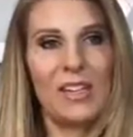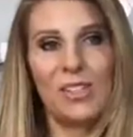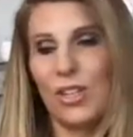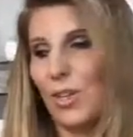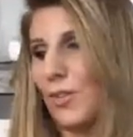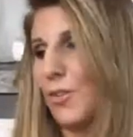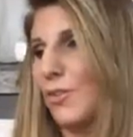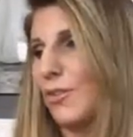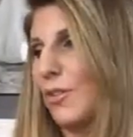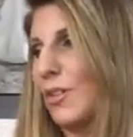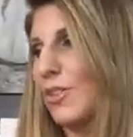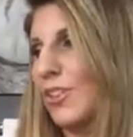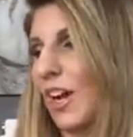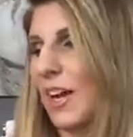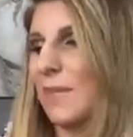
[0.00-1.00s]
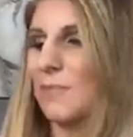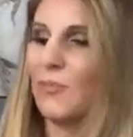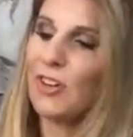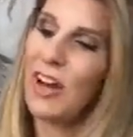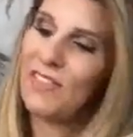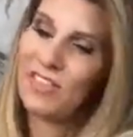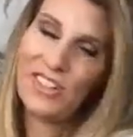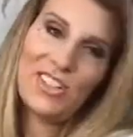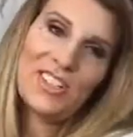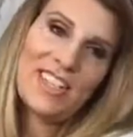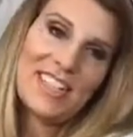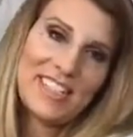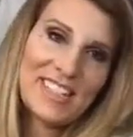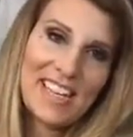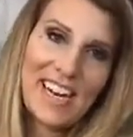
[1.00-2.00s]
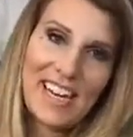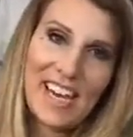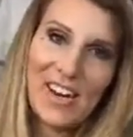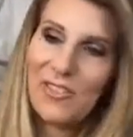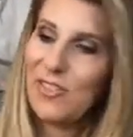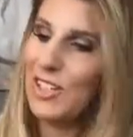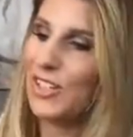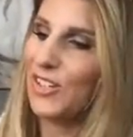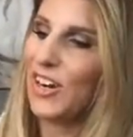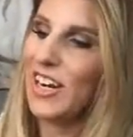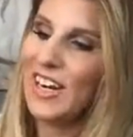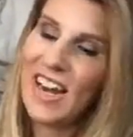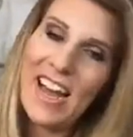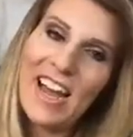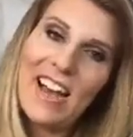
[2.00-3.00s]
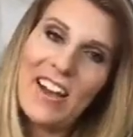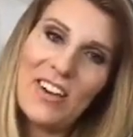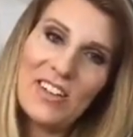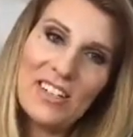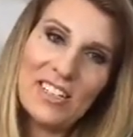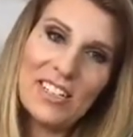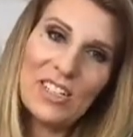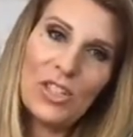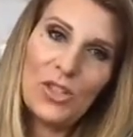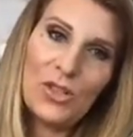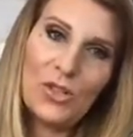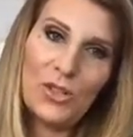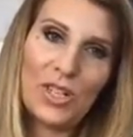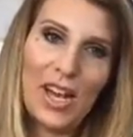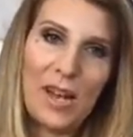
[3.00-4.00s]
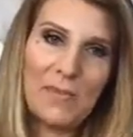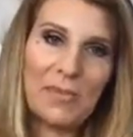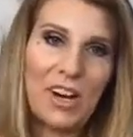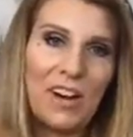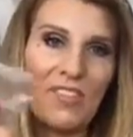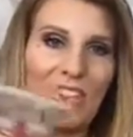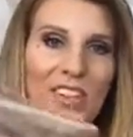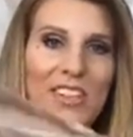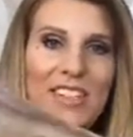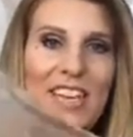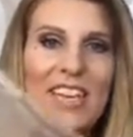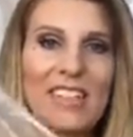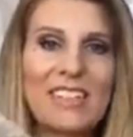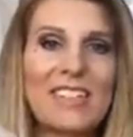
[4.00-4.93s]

2 Time Traveler sets that I can't reach right now. 2 Time Traveler sets,